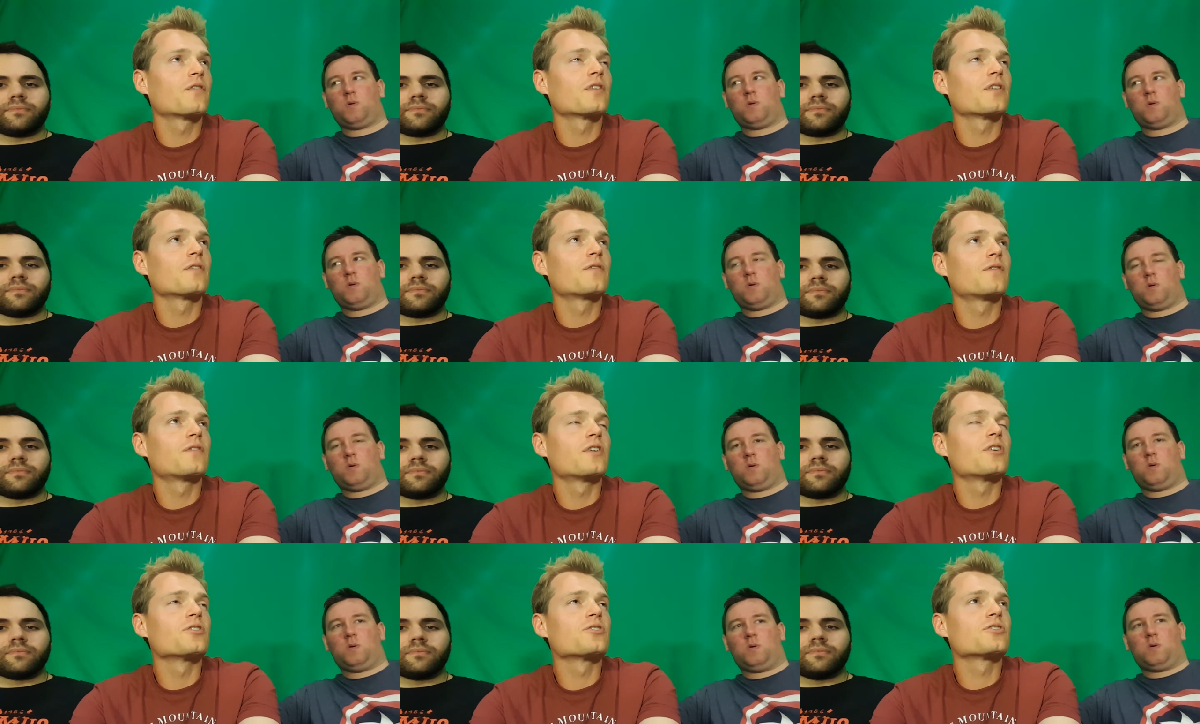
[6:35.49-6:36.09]
Speaker 1: for the
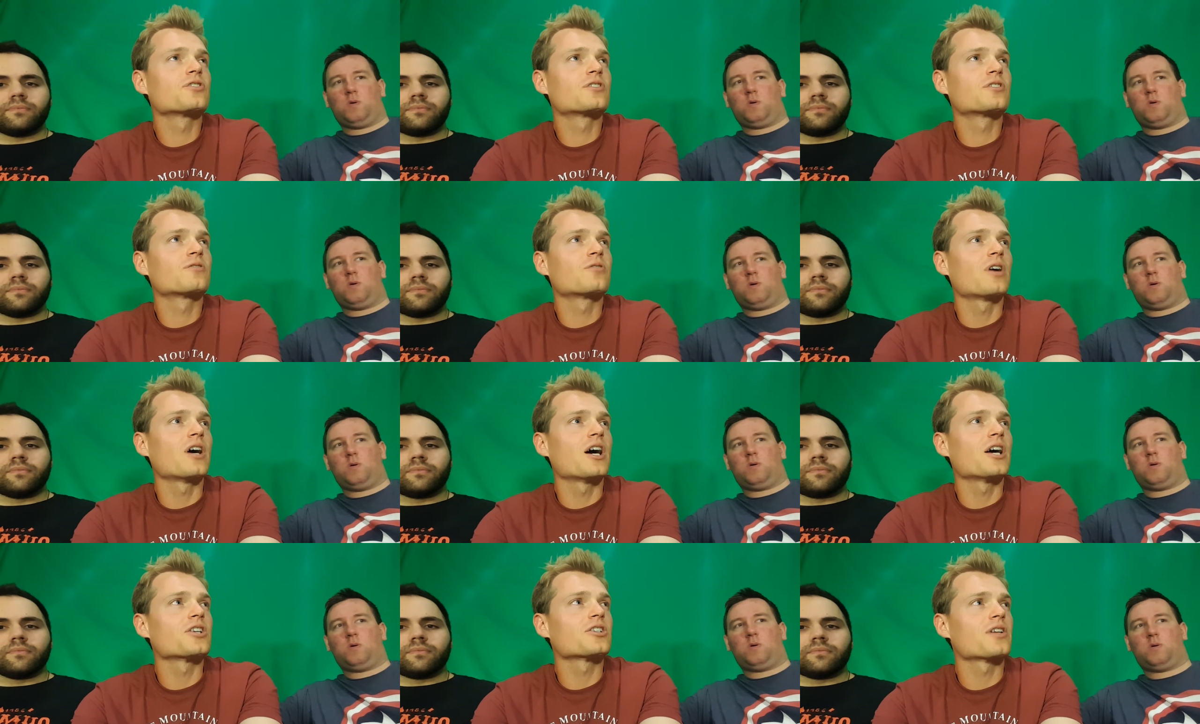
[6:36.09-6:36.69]
first
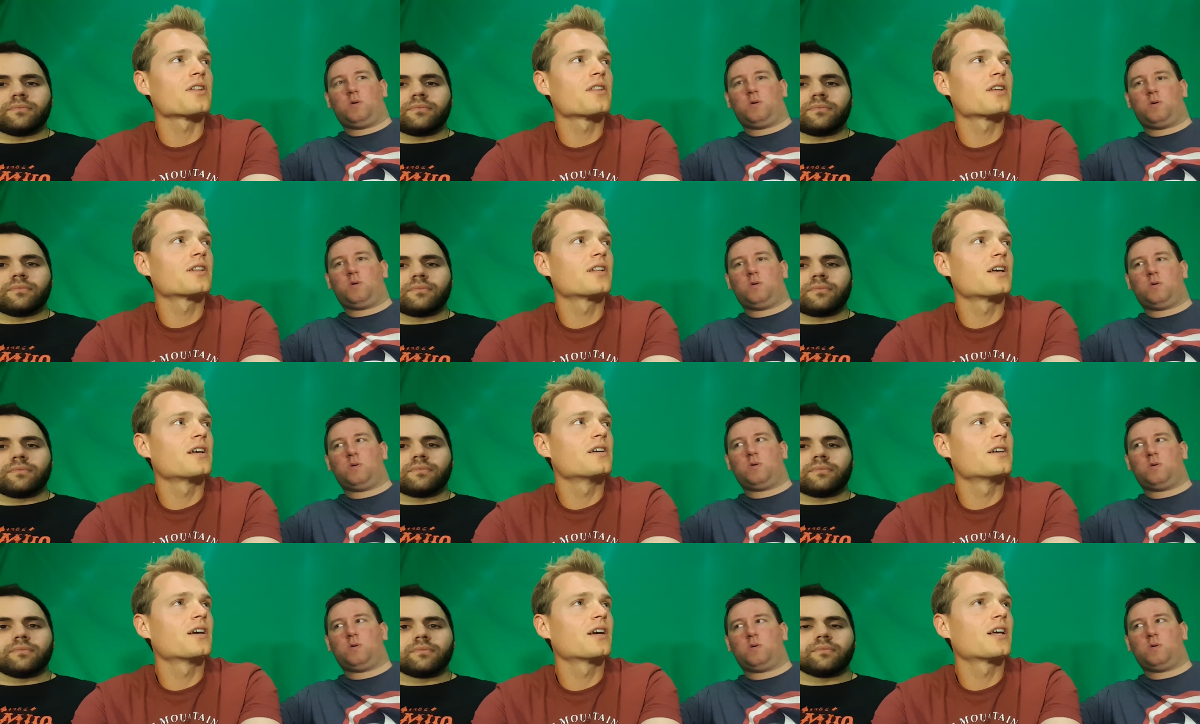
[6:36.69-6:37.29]
Crash. I think
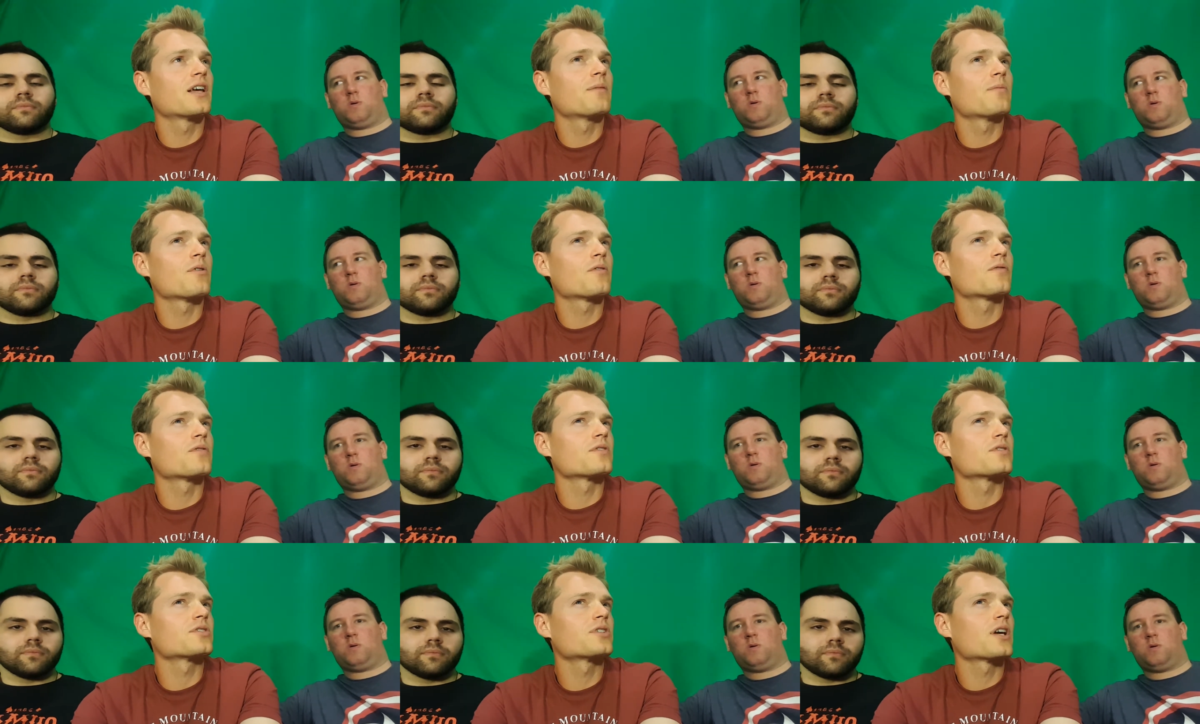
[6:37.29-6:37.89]
they it came out
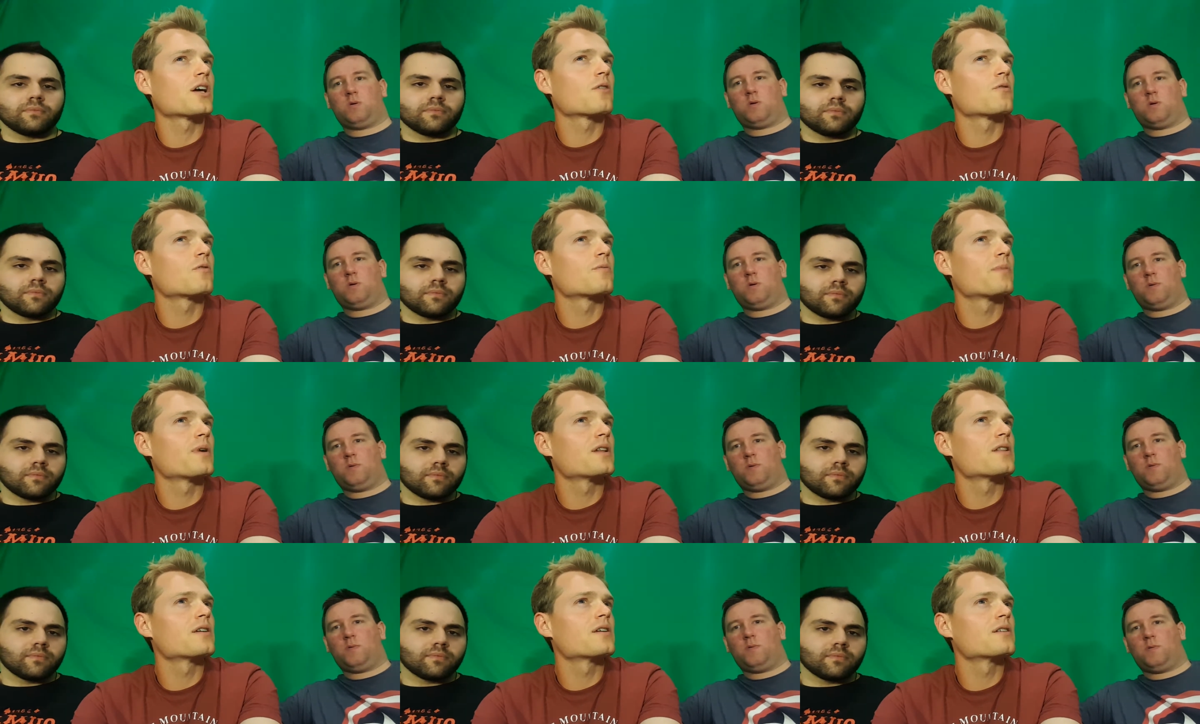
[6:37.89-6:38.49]
for the second one
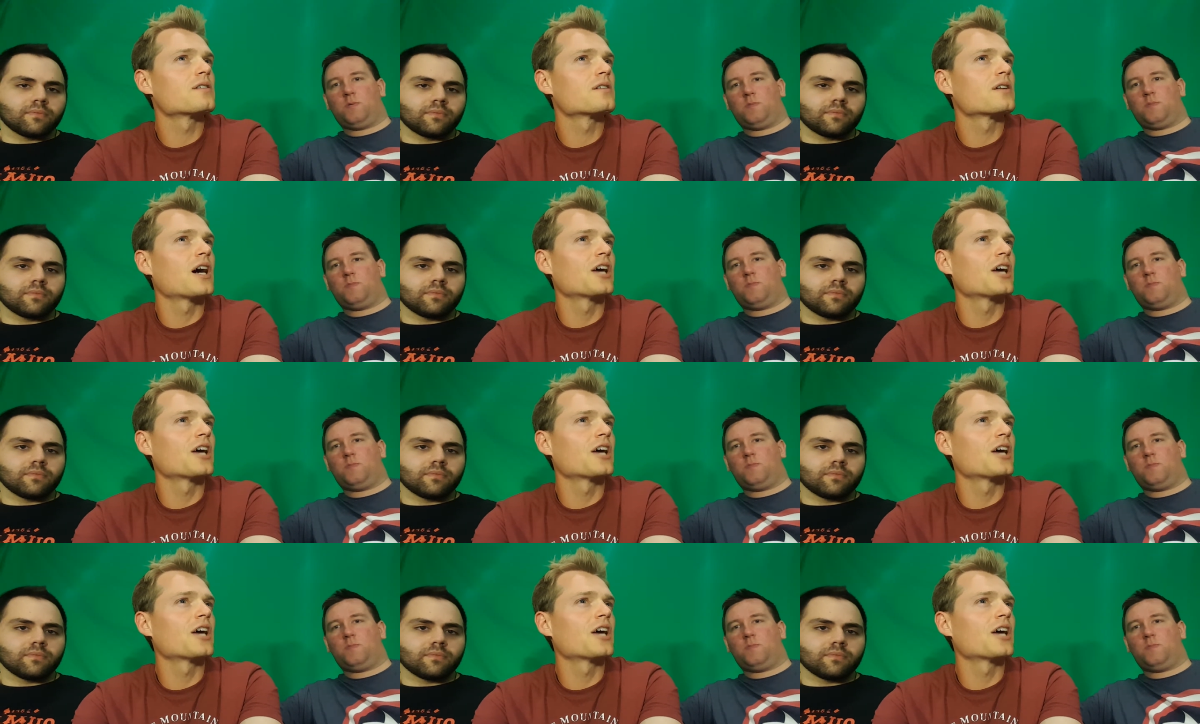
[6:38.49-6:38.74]
by then.